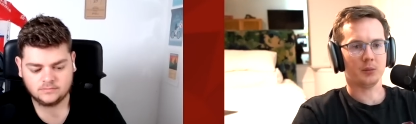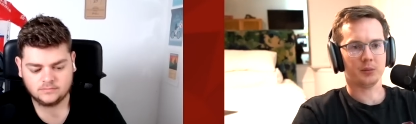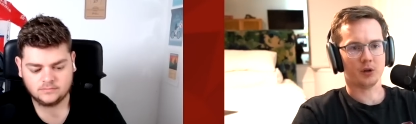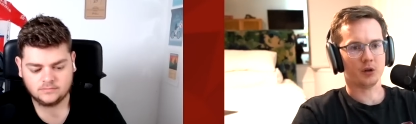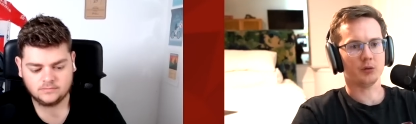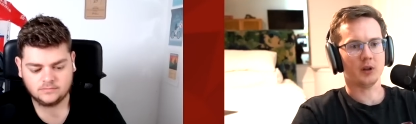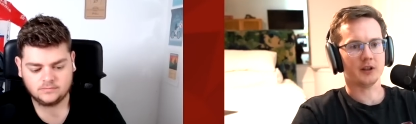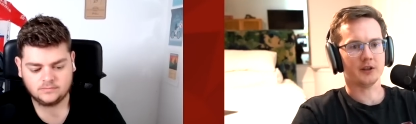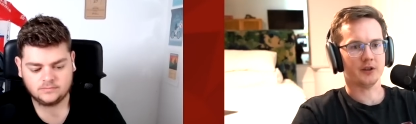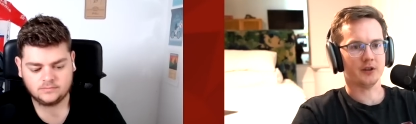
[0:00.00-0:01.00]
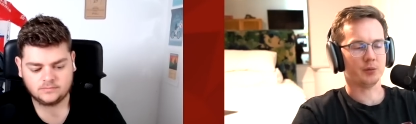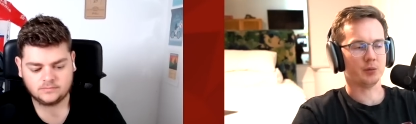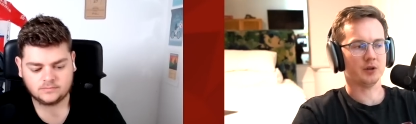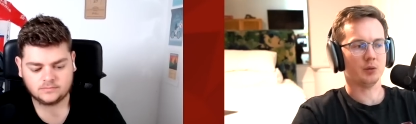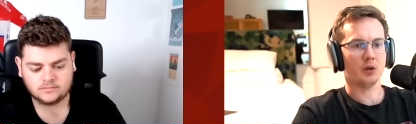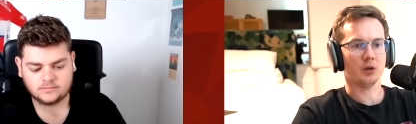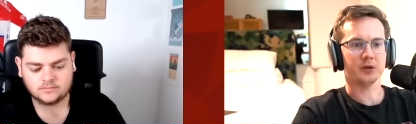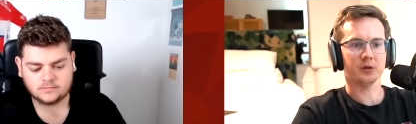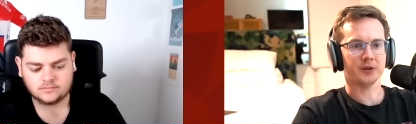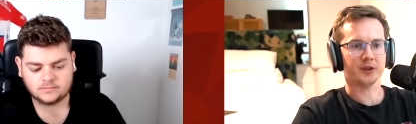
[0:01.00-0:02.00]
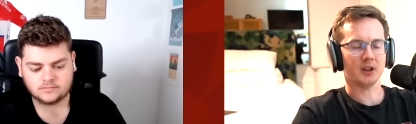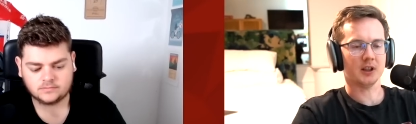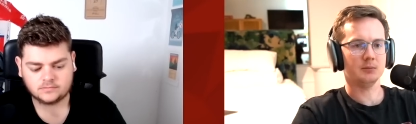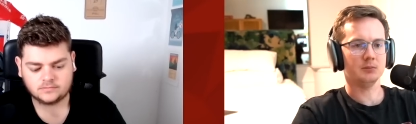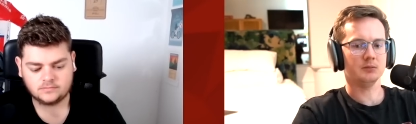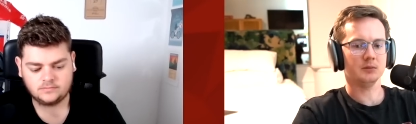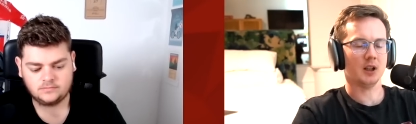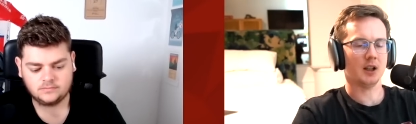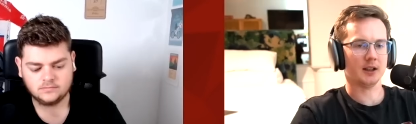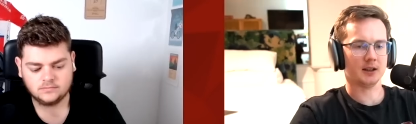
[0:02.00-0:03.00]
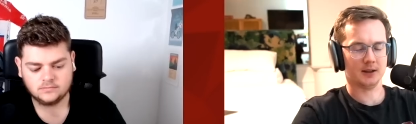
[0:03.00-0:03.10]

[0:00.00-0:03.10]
Speaker 1: .pro races with the World Tour team, like